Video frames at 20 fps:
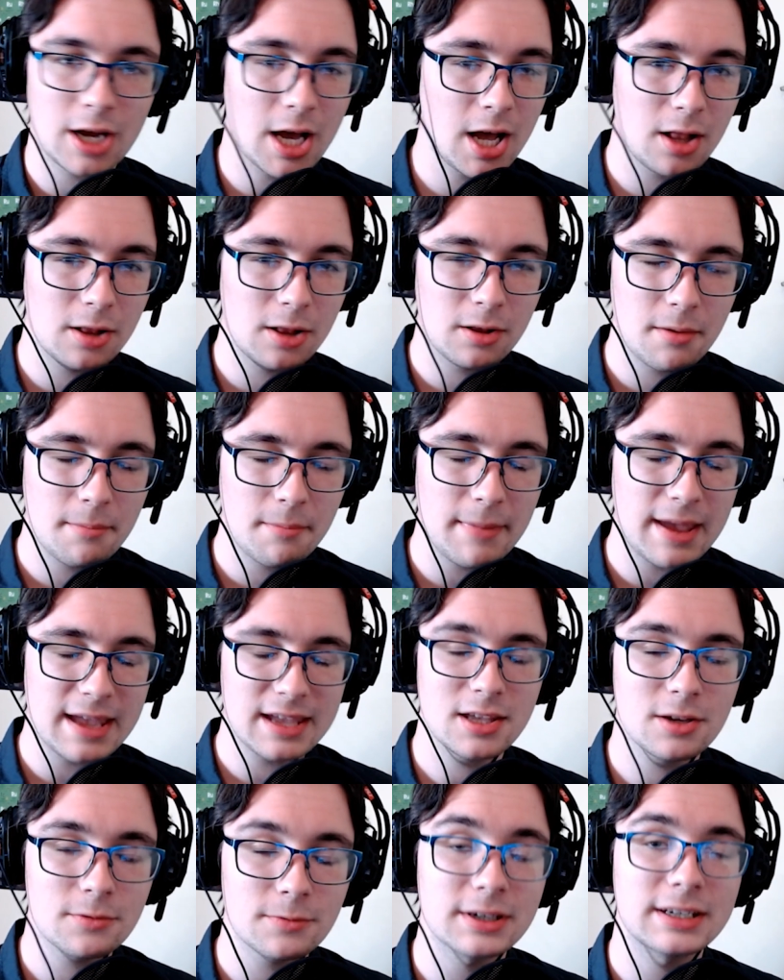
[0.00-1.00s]
I'll
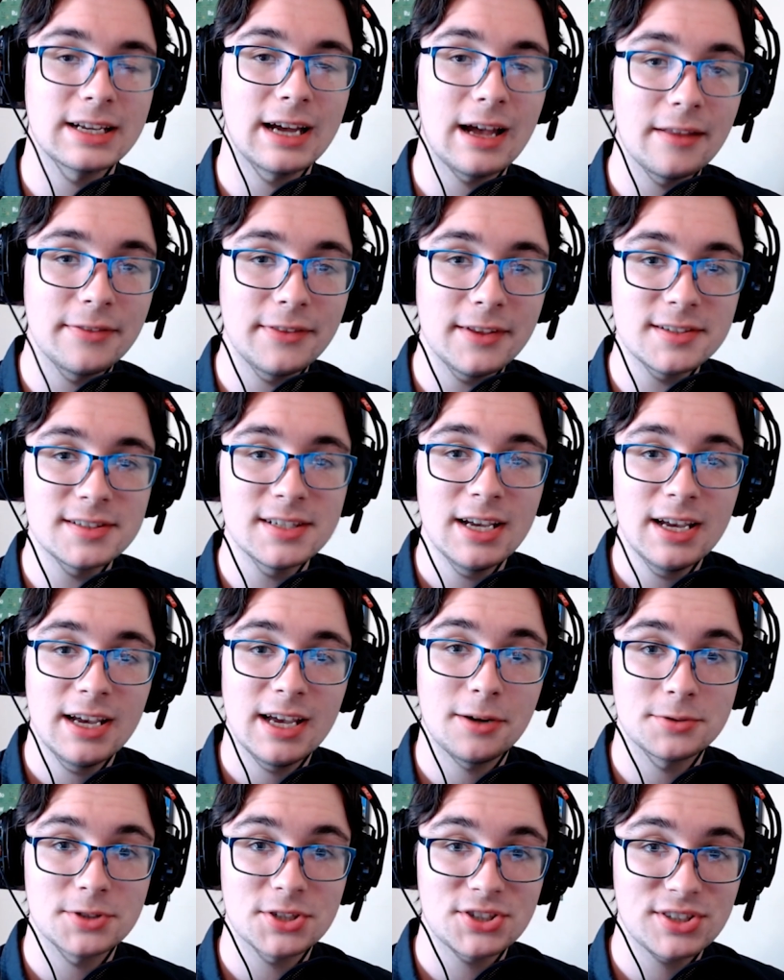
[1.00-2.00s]
make it regardless, and
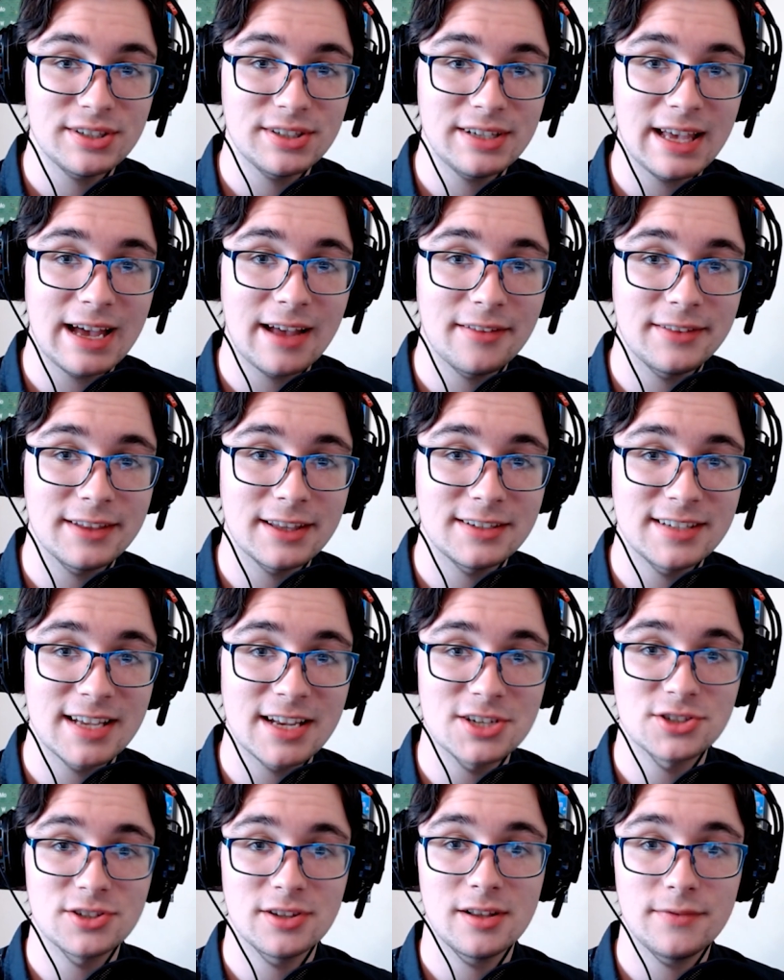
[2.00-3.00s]
I'll just see how the
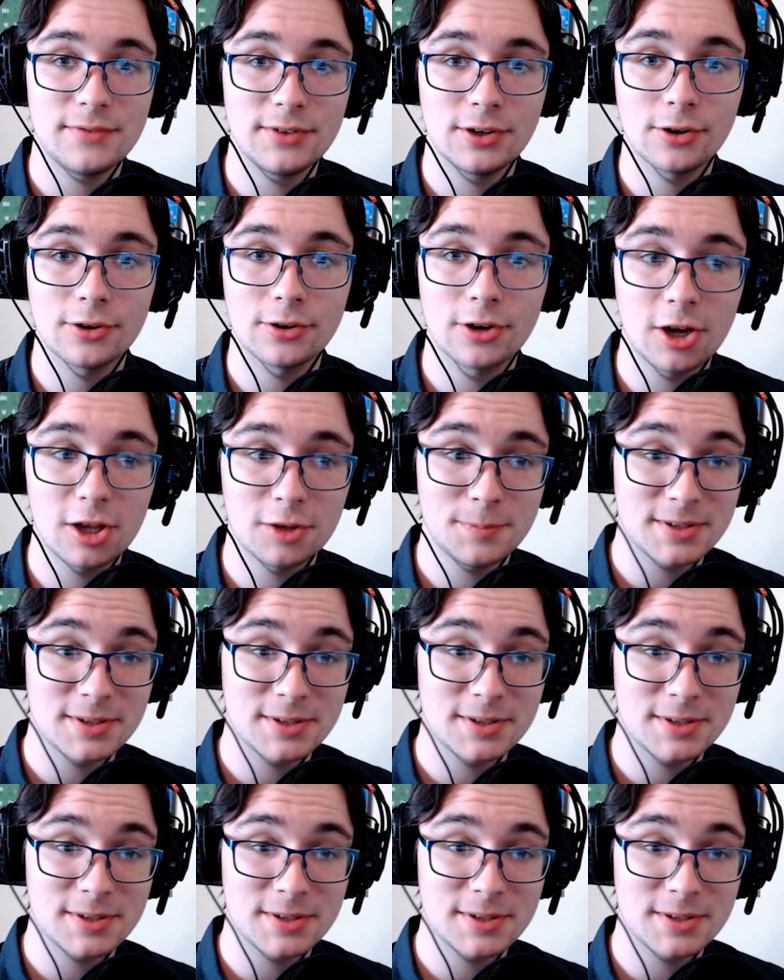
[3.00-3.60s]
attention of that video goes,